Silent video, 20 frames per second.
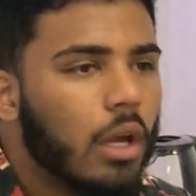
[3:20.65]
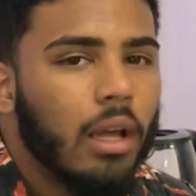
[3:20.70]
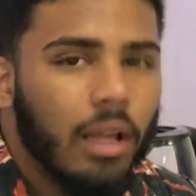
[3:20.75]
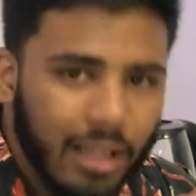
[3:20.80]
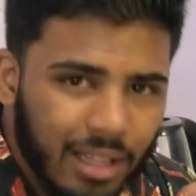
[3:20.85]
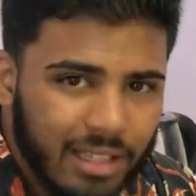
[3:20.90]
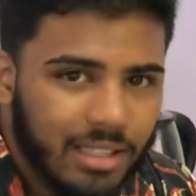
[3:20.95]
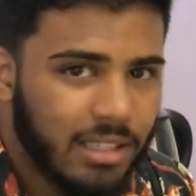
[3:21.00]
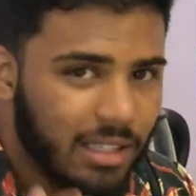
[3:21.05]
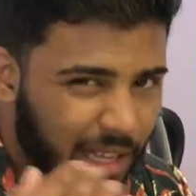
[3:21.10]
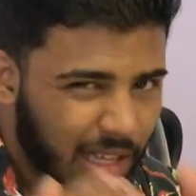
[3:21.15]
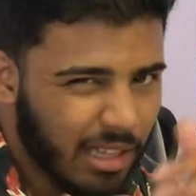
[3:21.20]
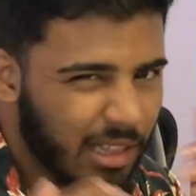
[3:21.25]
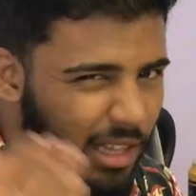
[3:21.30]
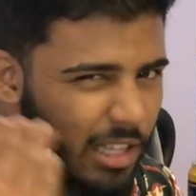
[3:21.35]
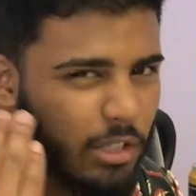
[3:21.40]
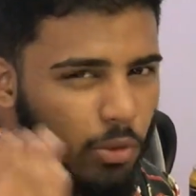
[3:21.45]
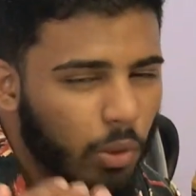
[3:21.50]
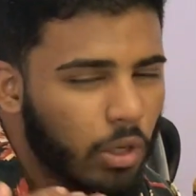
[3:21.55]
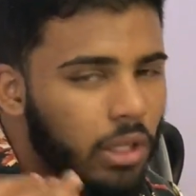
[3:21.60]
And
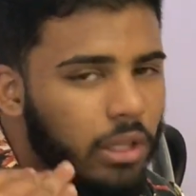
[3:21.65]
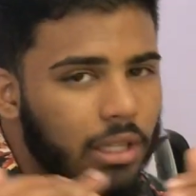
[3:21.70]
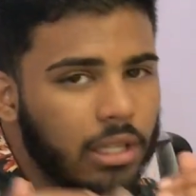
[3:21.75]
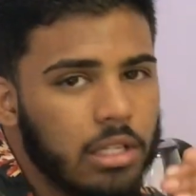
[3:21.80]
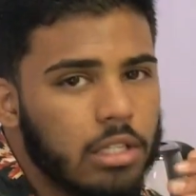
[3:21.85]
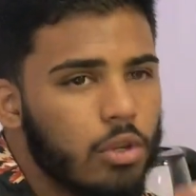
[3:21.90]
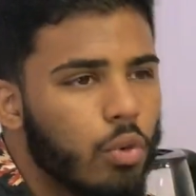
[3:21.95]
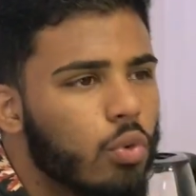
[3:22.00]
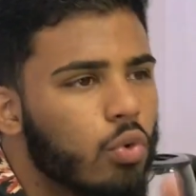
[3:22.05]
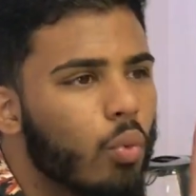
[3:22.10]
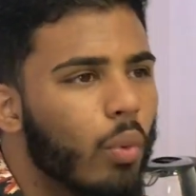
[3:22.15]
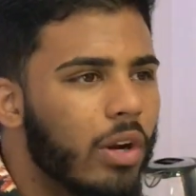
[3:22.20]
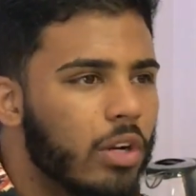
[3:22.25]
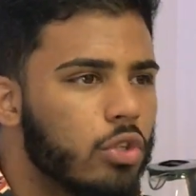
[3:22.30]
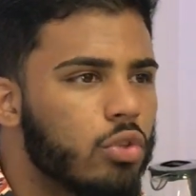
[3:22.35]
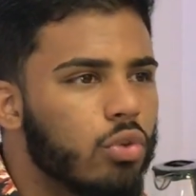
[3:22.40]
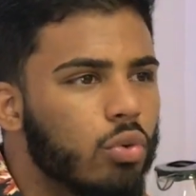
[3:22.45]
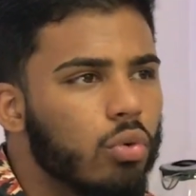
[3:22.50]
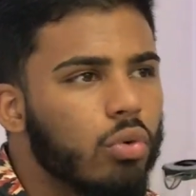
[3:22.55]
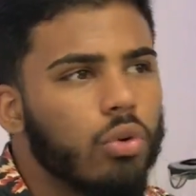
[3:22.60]
that's what it is. So
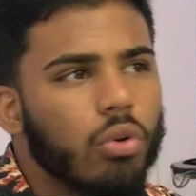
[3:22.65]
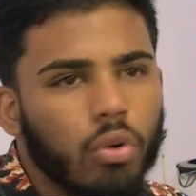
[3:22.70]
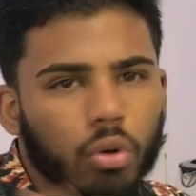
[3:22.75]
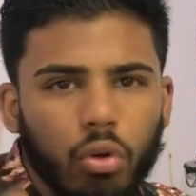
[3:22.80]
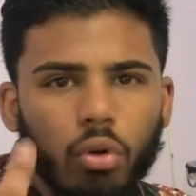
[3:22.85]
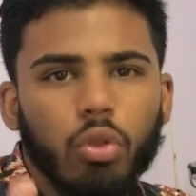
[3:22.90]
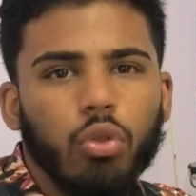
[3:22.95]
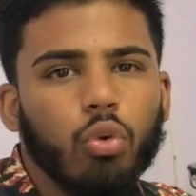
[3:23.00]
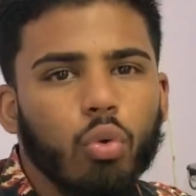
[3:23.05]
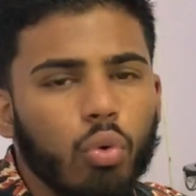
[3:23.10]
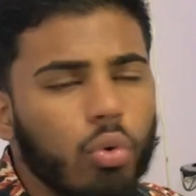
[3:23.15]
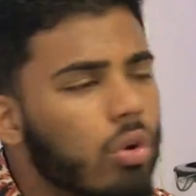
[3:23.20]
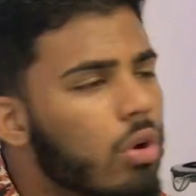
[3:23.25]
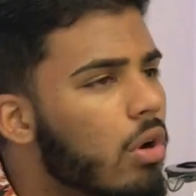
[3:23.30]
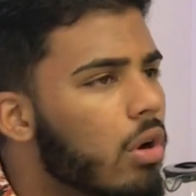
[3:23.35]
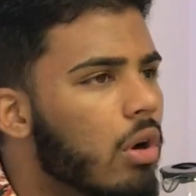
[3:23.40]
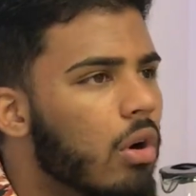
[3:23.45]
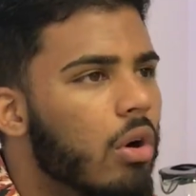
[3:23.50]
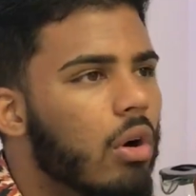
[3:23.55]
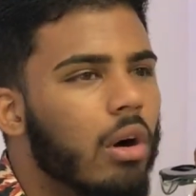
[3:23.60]

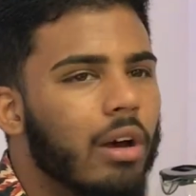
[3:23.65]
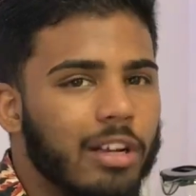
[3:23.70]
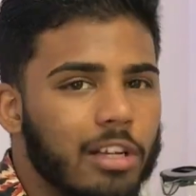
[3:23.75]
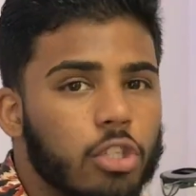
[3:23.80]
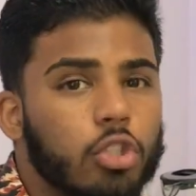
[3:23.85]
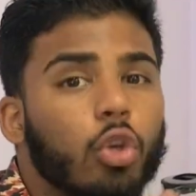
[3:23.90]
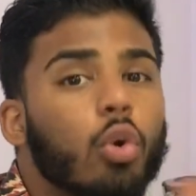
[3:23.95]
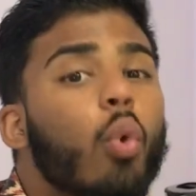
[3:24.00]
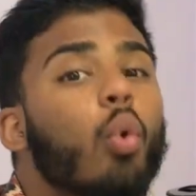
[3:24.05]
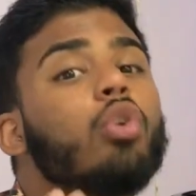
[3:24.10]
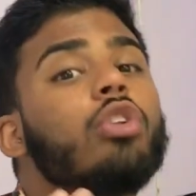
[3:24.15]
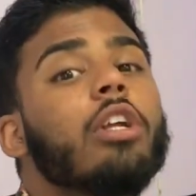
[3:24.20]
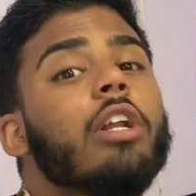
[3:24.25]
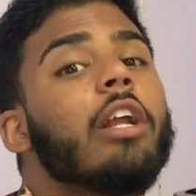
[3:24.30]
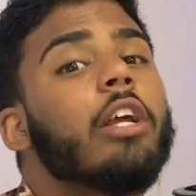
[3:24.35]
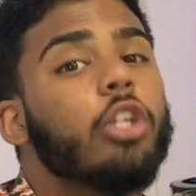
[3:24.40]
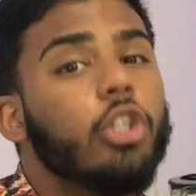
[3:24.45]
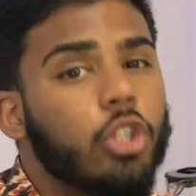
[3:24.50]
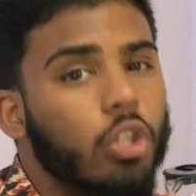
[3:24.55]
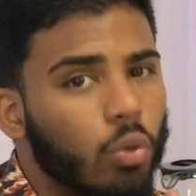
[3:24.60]
1:2 risk to reward
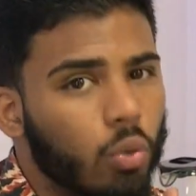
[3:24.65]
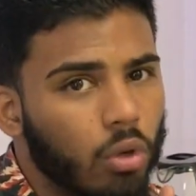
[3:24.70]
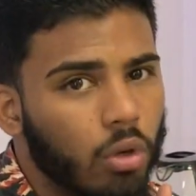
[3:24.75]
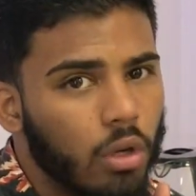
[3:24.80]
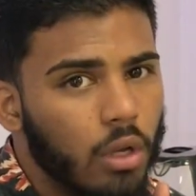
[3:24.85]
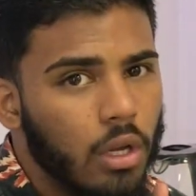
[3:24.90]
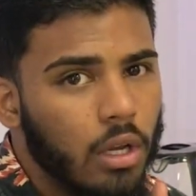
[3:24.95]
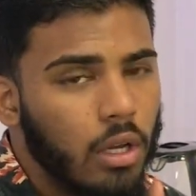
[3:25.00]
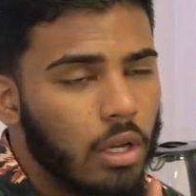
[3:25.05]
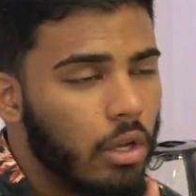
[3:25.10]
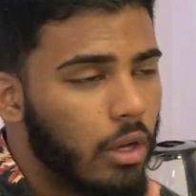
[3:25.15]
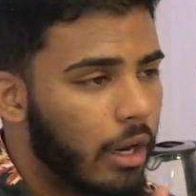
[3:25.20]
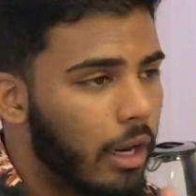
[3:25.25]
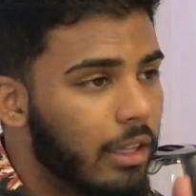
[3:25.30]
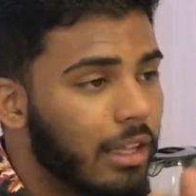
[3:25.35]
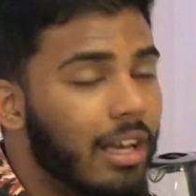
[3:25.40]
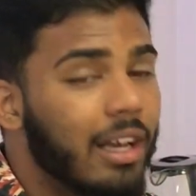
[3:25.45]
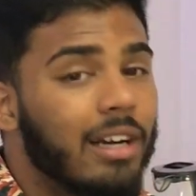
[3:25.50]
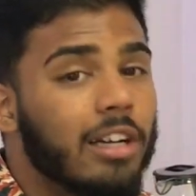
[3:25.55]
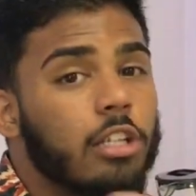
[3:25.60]
ratio, right?
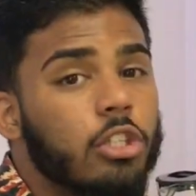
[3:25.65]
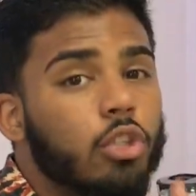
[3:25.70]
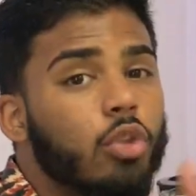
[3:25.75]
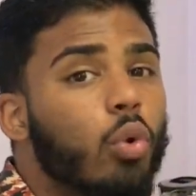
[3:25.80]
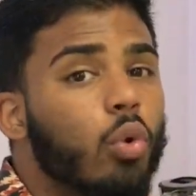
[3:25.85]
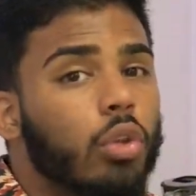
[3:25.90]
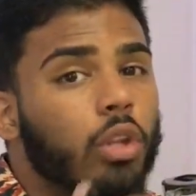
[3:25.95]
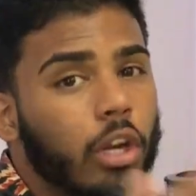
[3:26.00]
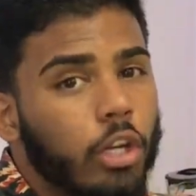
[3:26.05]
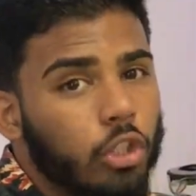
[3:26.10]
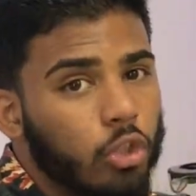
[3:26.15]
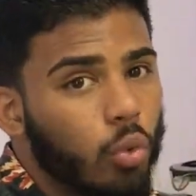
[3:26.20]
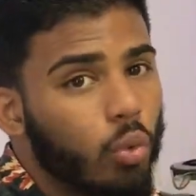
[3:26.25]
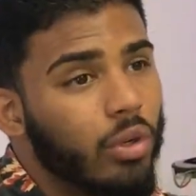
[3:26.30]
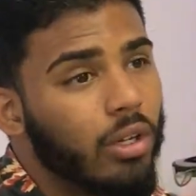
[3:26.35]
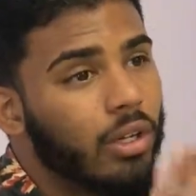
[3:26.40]
The risk to reward ratio.